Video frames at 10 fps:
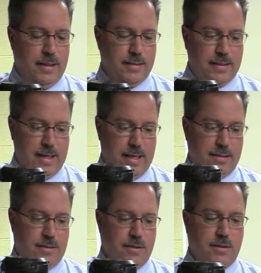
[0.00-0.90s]
this
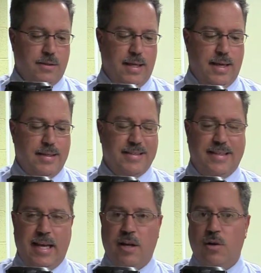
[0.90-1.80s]
case, this is a
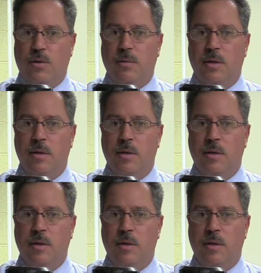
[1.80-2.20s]
standard